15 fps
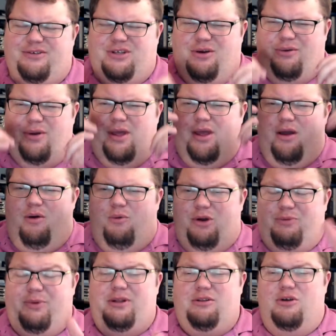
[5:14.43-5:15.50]
So
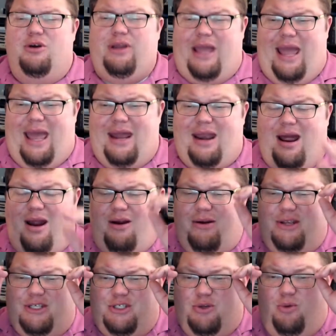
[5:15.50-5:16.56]
when we look at our
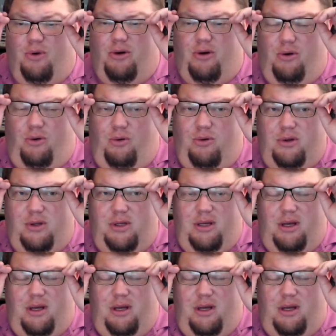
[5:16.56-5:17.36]
historical